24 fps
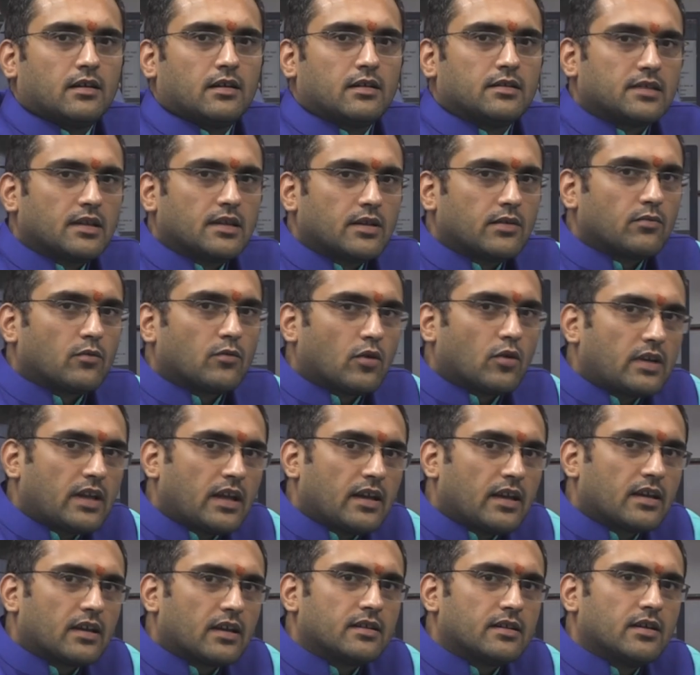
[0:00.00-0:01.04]
Sir, what
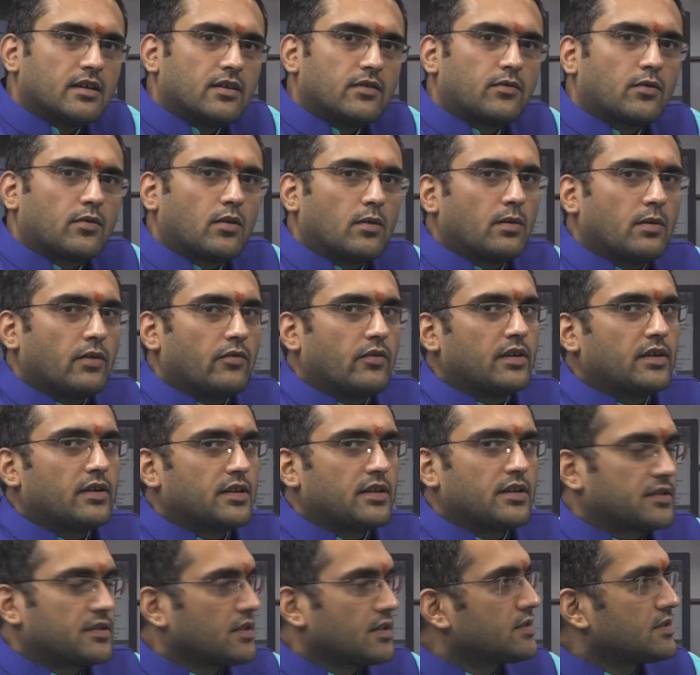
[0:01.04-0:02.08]
I gather from our
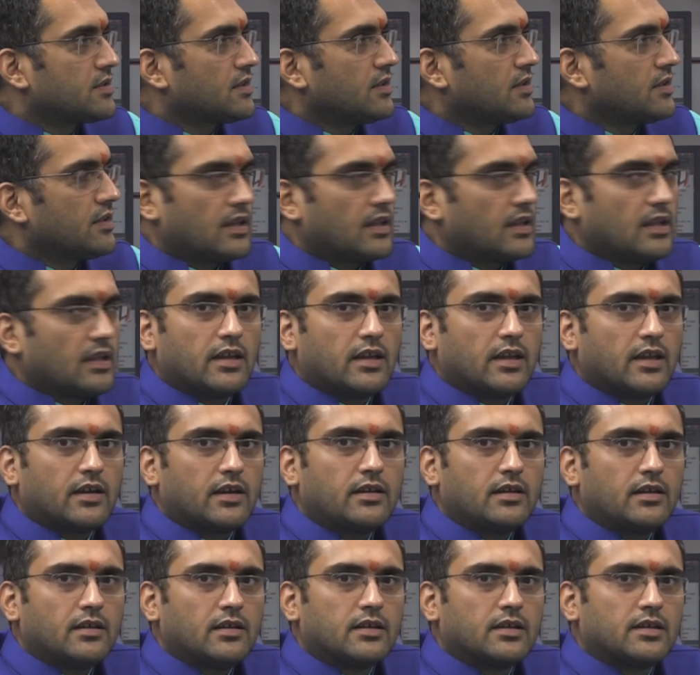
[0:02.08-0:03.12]
discussion till
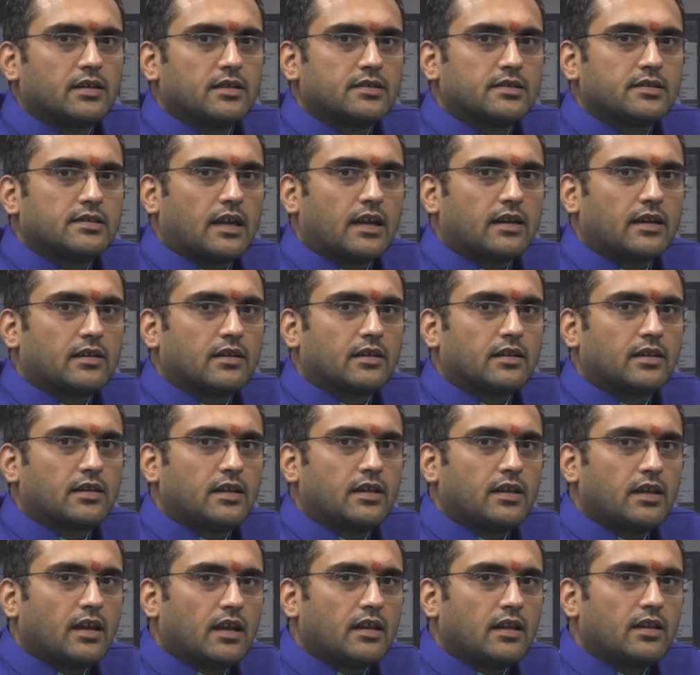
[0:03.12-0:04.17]
yet is that a
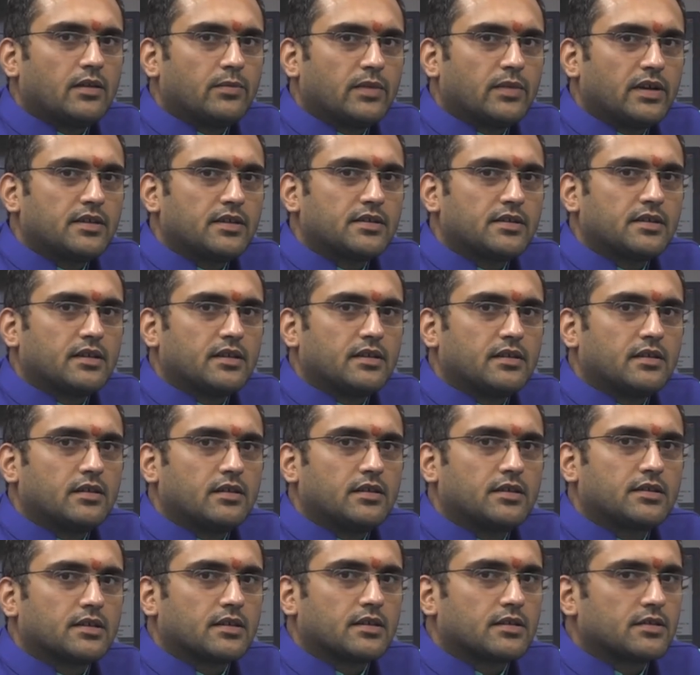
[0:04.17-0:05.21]
key element in the
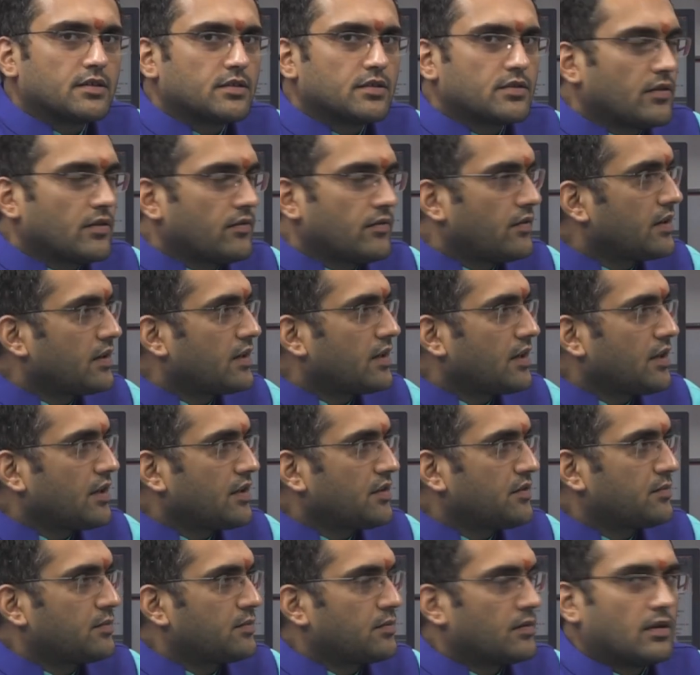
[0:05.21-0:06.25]
success of a
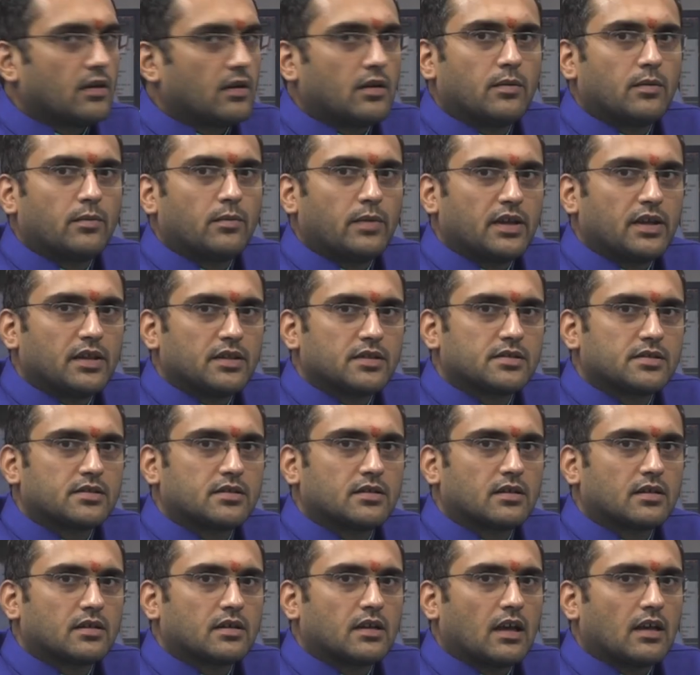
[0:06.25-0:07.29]
case-based
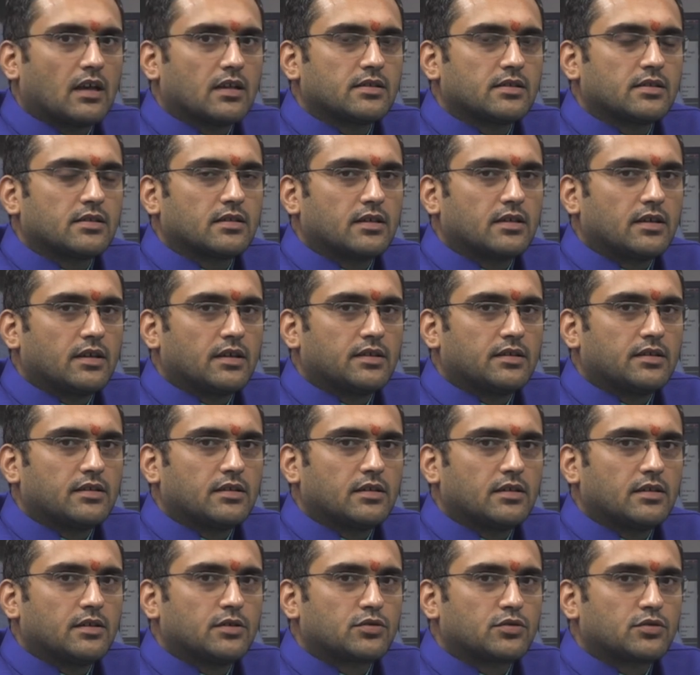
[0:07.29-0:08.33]
class is
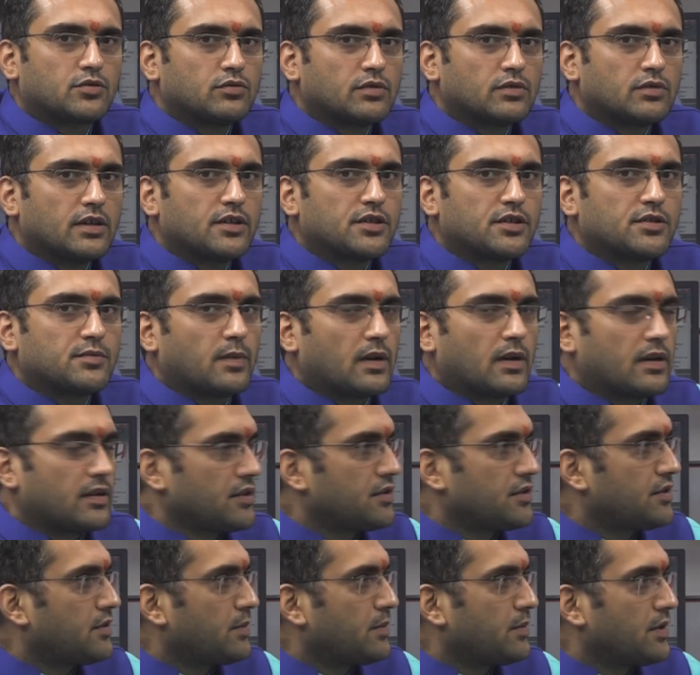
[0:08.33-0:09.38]
students'
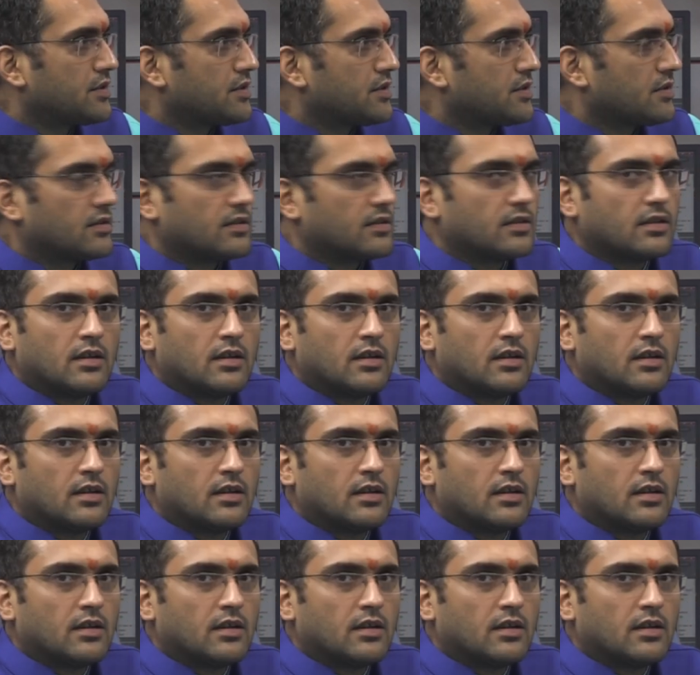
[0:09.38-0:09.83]
participation.